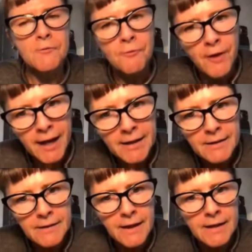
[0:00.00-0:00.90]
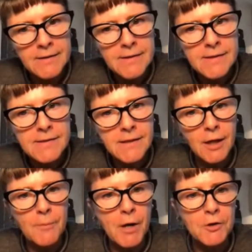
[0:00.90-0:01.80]
It regulates the
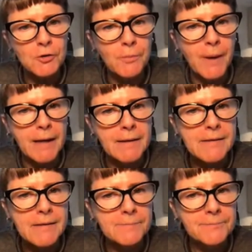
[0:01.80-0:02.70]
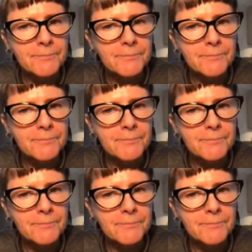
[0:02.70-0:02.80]
commercial banks.